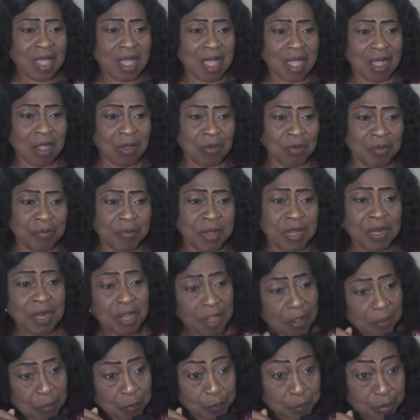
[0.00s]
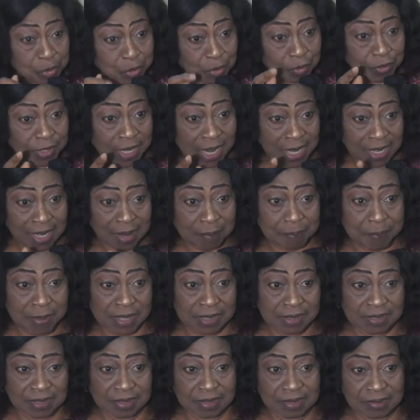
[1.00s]
our women, build their
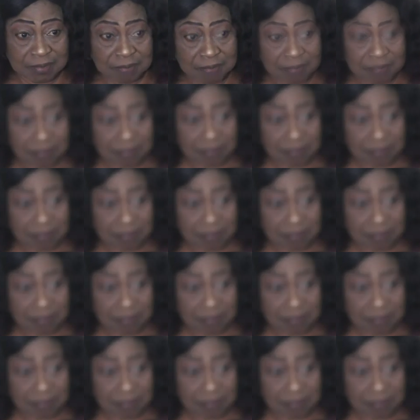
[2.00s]
capacity.